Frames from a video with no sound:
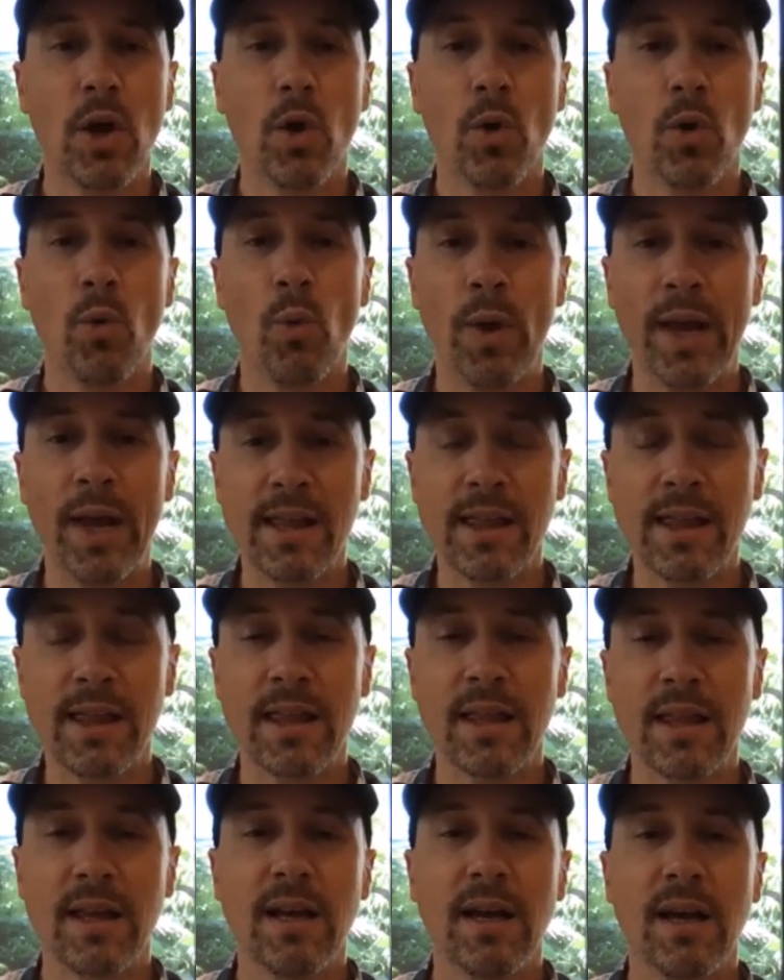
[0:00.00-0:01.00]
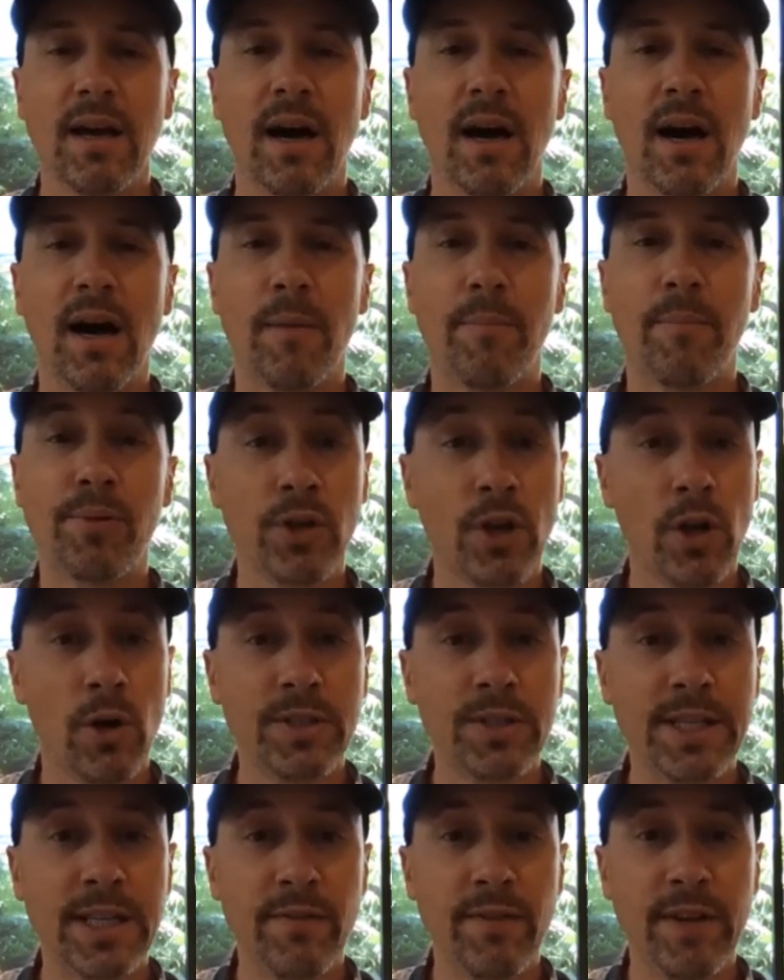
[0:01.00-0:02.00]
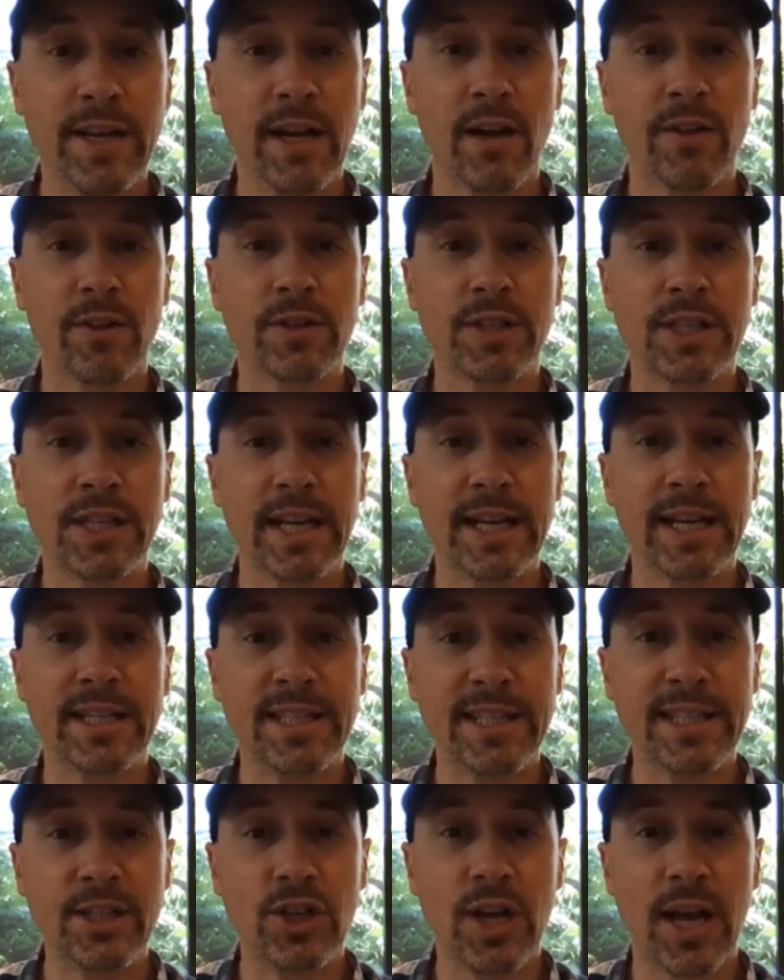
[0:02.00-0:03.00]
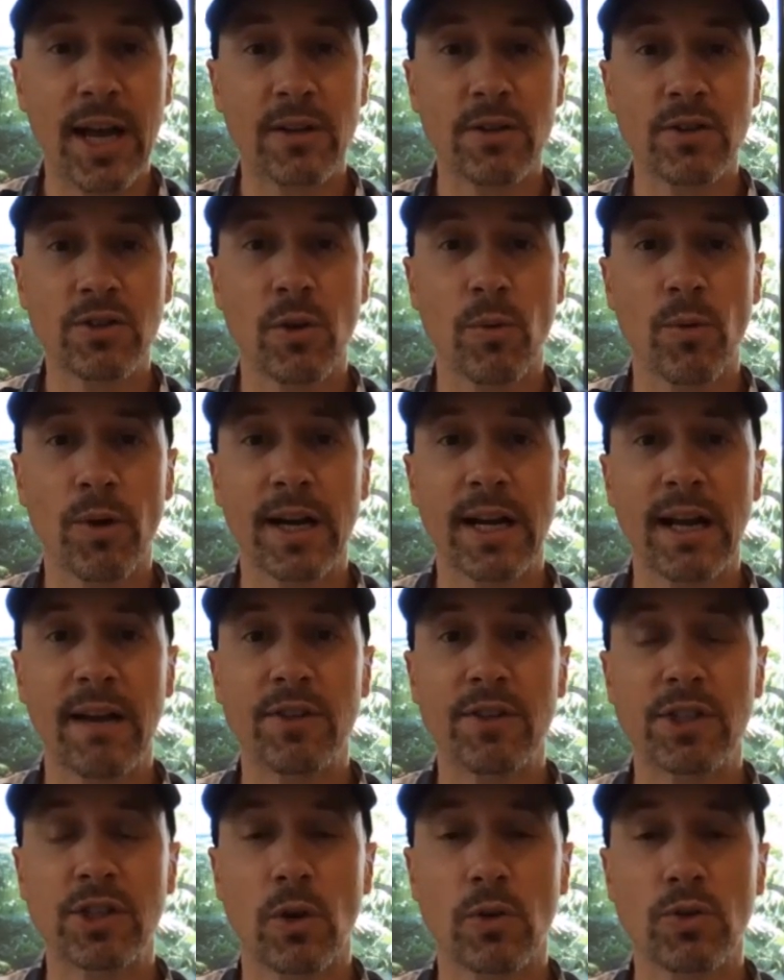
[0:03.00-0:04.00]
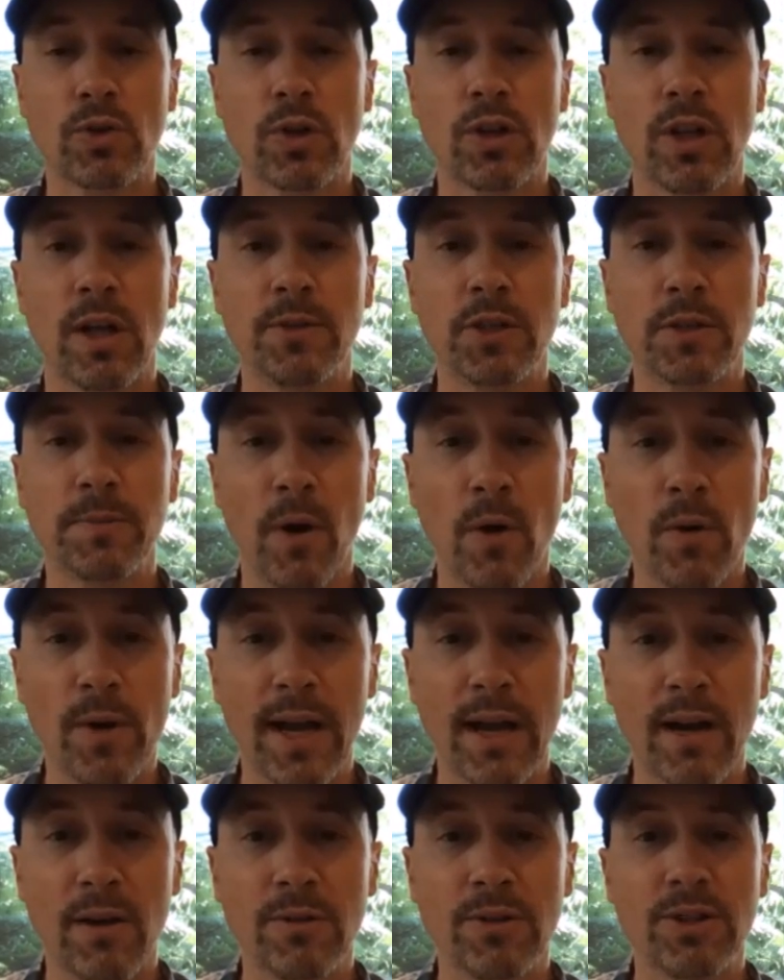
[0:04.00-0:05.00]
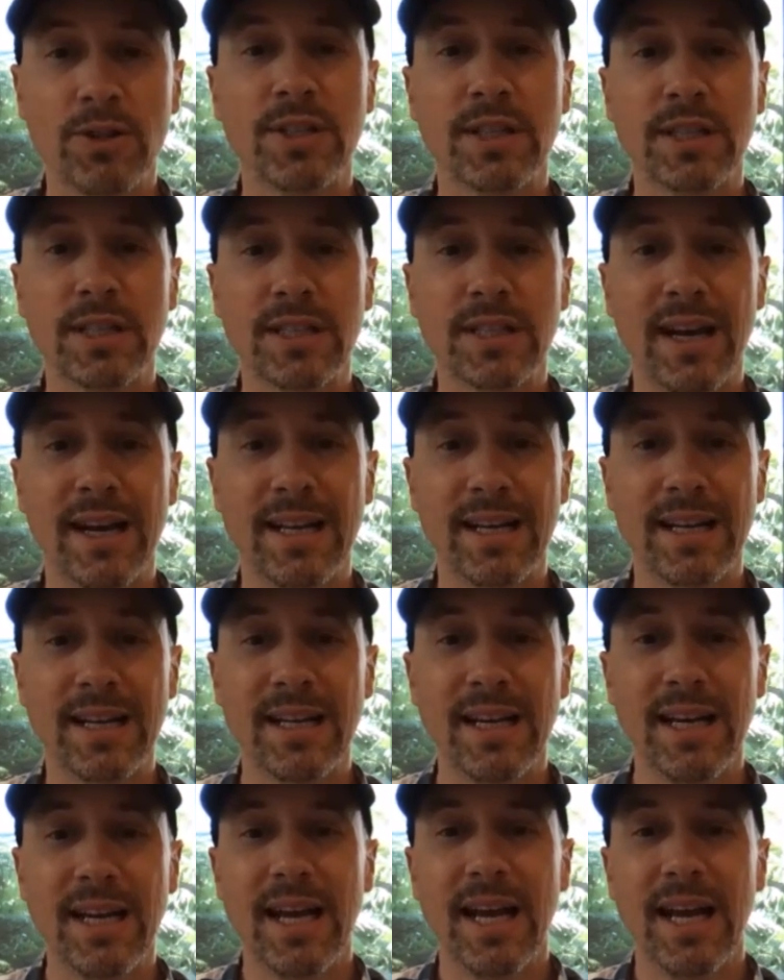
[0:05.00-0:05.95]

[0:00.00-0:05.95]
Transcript: with Pluto TV on their THC channel. So we're going to have the Social Club Smokeout, which is exciting.